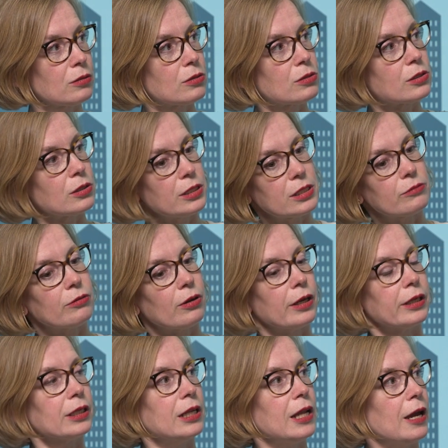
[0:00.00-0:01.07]

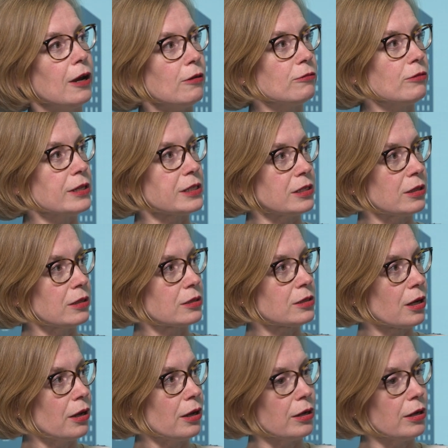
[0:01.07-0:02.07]
solidifying a layer of resin at a